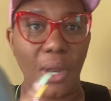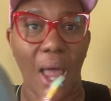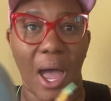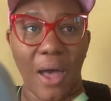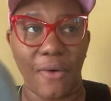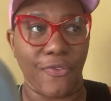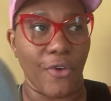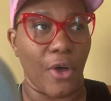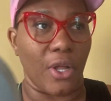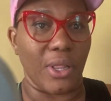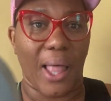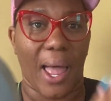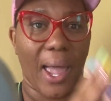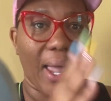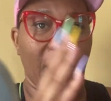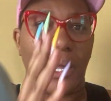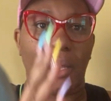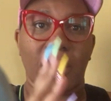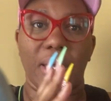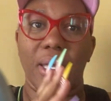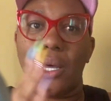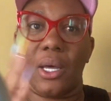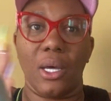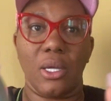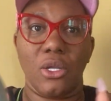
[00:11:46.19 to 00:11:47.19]
I felt
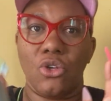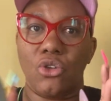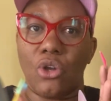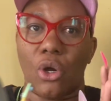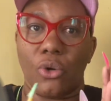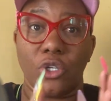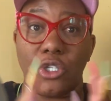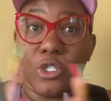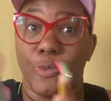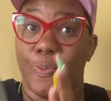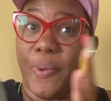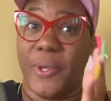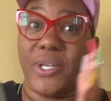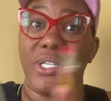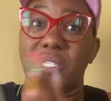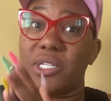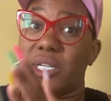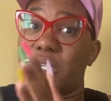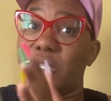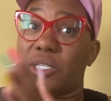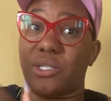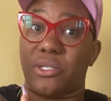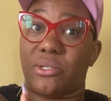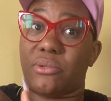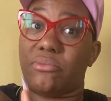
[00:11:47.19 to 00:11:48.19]
like, you know, this
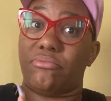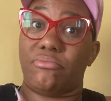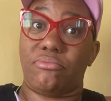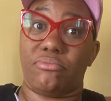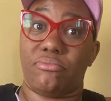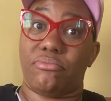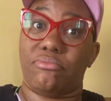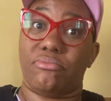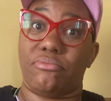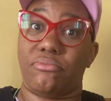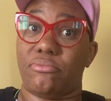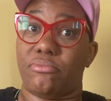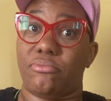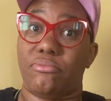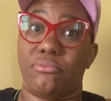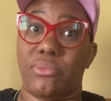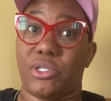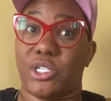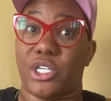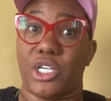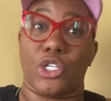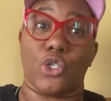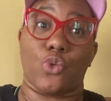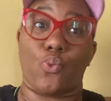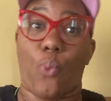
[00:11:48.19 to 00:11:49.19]
business
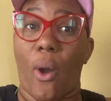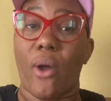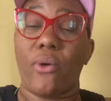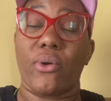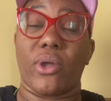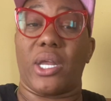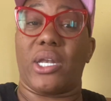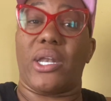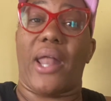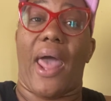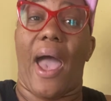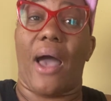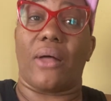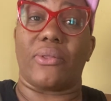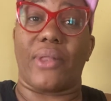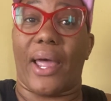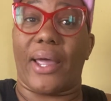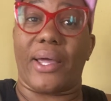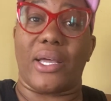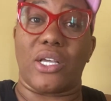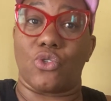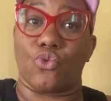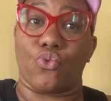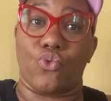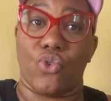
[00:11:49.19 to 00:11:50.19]
shit is working now.
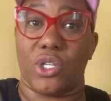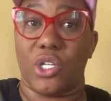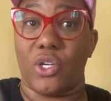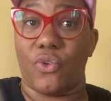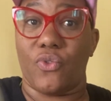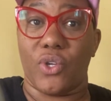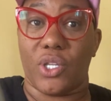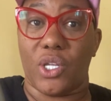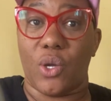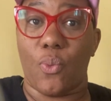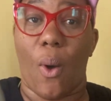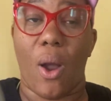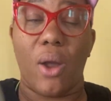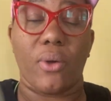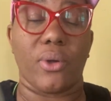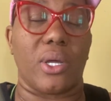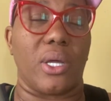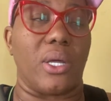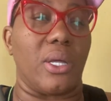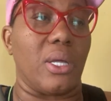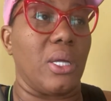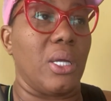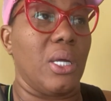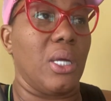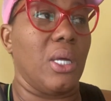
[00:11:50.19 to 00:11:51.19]
Like, it's really, really
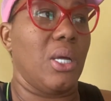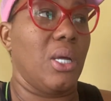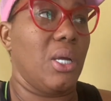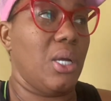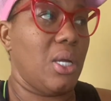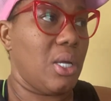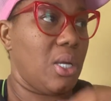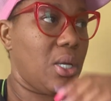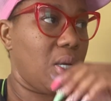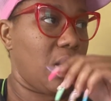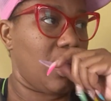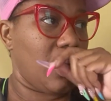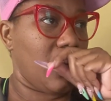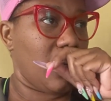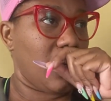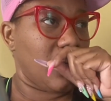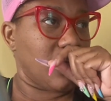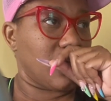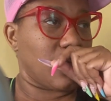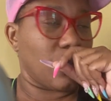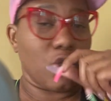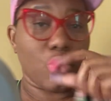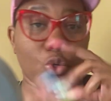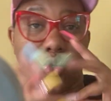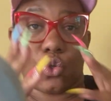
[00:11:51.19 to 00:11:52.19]
working.
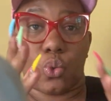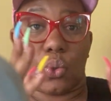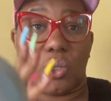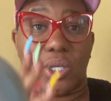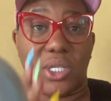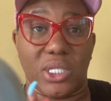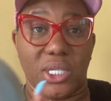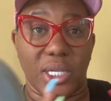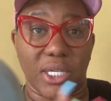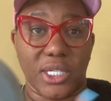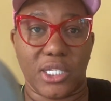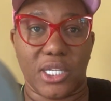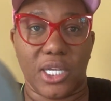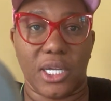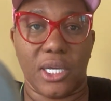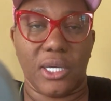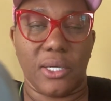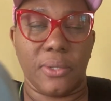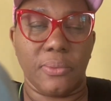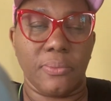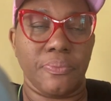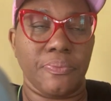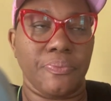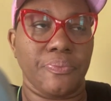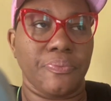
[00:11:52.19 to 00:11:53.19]
So, this was
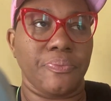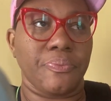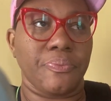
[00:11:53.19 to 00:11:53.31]
2016.